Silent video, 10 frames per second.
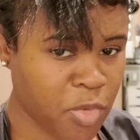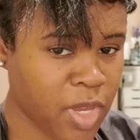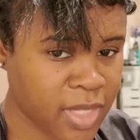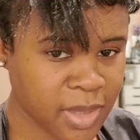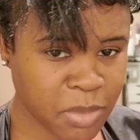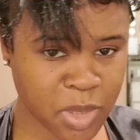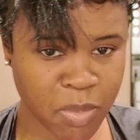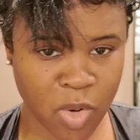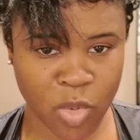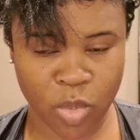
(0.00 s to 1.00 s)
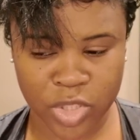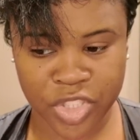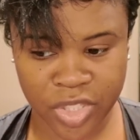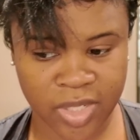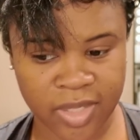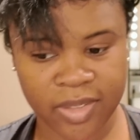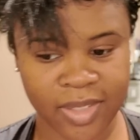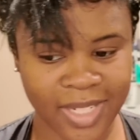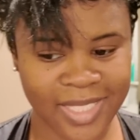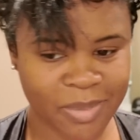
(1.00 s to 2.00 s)
get some smoke with your,
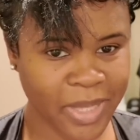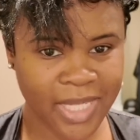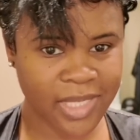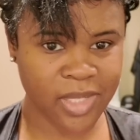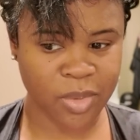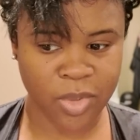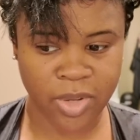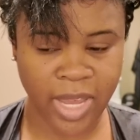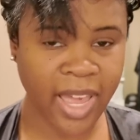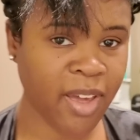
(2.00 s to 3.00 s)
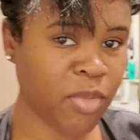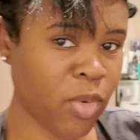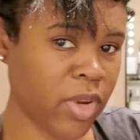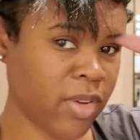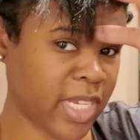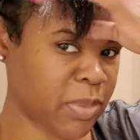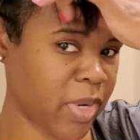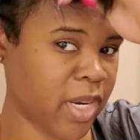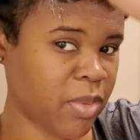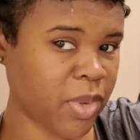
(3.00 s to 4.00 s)
is because of the oil. I have oil. I
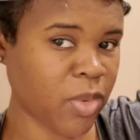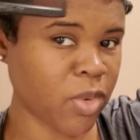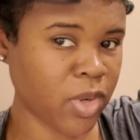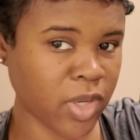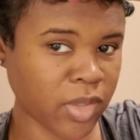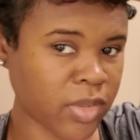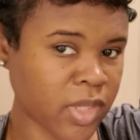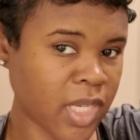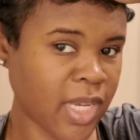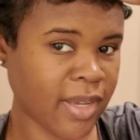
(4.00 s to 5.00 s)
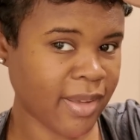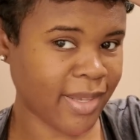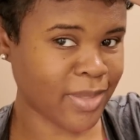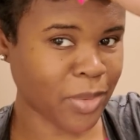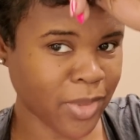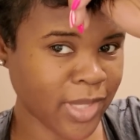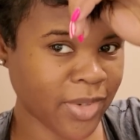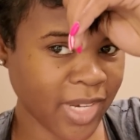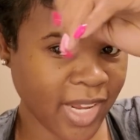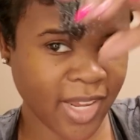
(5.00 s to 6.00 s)
sprayed it with oil. There's oil
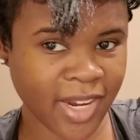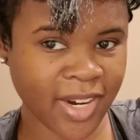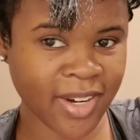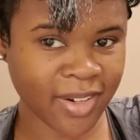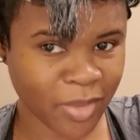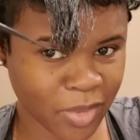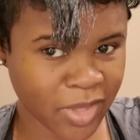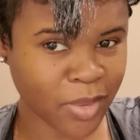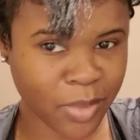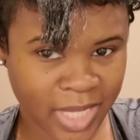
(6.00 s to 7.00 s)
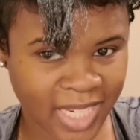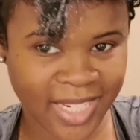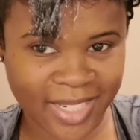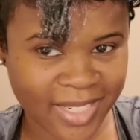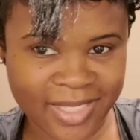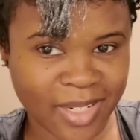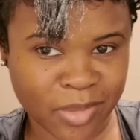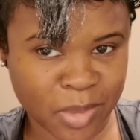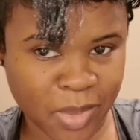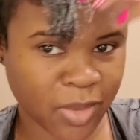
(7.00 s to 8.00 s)
on the hair. Oil with heat, it's
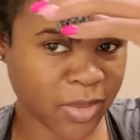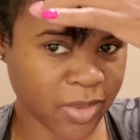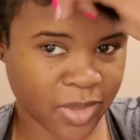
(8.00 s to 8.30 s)
gonna smoke.